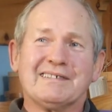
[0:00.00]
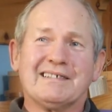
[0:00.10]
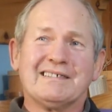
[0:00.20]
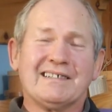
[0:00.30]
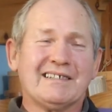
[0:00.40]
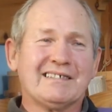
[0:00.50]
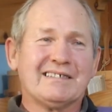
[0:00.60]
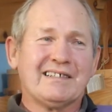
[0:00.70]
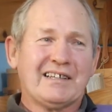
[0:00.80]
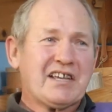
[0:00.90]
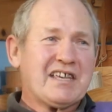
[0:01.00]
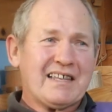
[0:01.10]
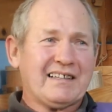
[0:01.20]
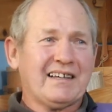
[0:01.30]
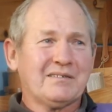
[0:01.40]
And I
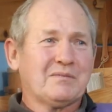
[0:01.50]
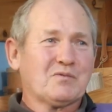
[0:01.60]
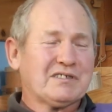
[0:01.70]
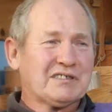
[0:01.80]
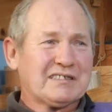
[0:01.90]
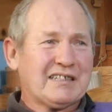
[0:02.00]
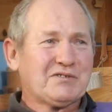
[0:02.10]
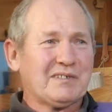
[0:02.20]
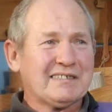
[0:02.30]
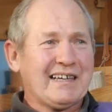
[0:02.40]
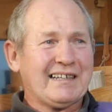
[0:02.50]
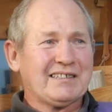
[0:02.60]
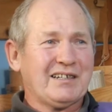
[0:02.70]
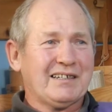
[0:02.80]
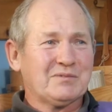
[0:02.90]
get that. I'm quite successful at that
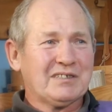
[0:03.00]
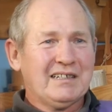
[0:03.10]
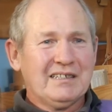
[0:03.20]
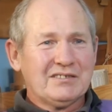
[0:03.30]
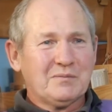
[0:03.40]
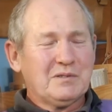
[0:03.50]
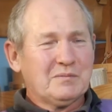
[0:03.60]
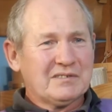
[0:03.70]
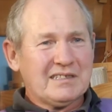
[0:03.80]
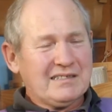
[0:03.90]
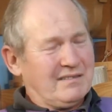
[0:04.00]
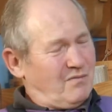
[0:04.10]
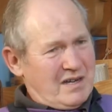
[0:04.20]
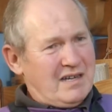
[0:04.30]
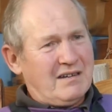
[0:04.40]
at times. Some people say,
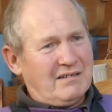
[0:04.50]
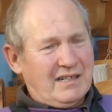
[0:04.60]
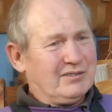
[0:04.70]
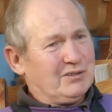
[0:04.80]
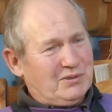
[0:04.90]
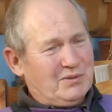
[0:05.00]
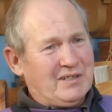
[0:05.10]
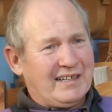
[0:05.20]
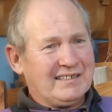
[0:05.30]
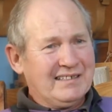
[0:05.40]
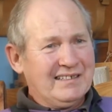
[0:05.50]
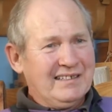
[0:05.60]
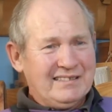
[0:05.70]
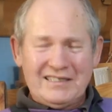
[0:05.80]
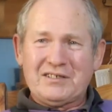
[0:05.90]
wow, how do you do that?
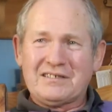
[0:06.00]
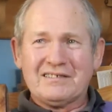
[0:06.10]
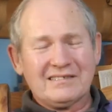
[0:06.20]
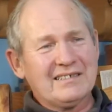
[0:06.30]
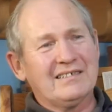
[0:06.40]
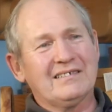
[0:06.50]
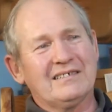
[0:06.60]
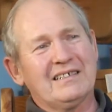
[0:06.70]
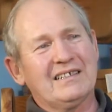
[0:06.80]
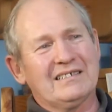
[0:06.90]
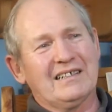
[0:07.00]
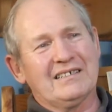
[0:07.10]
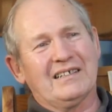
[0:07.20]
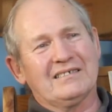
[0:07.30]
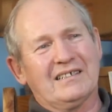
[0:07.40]
That's, you know,
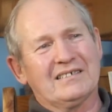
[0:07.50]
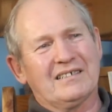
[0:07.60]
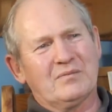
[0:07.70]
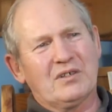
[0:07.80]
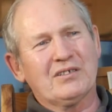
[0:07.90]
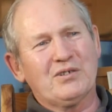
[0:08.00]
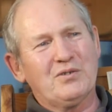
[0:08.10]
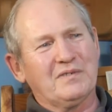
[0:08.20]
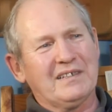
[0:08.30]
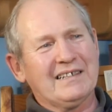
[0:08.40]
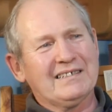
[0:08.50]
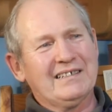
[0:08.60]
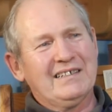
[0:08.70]
and I go for that.